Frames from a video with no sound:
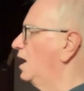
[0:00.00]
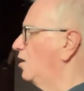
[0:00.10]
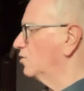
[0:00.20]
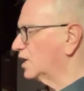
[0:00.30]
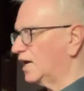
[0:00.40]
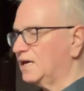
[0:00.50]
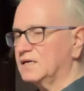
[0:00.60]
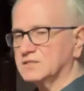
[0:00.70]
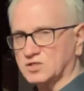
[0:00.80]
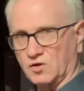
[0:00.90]

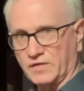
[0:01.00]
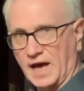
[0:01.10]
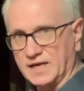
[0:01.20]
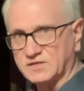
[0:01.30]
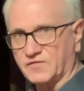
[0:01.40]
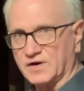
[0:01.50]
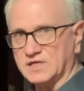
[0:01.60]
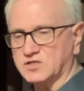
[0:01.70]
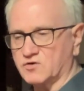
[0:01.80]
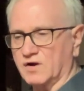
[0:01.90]
Okay, so that's
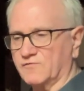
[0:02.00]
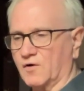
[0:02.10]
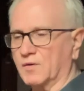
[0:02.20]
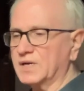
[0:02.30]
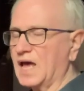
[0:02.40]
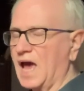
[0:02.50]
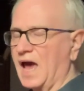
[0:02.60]
fairly straightforward.